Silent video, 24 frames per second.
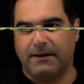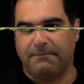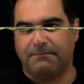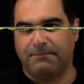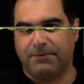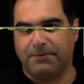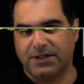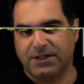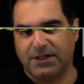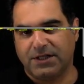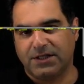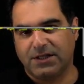
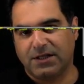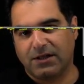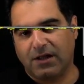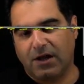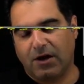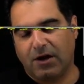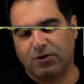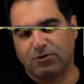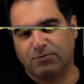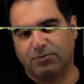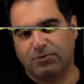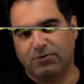predicted
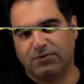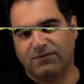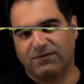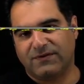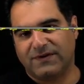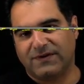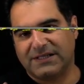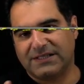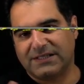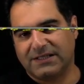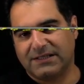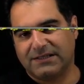output
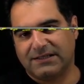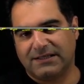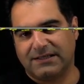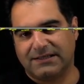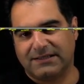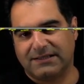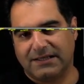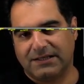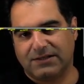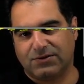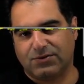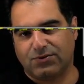versus the
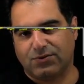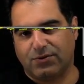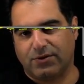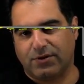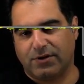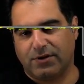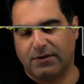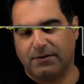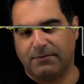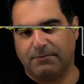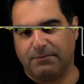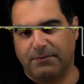
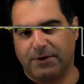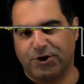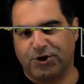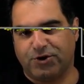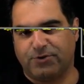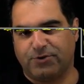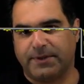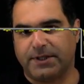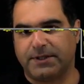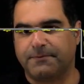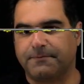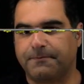sensor measure.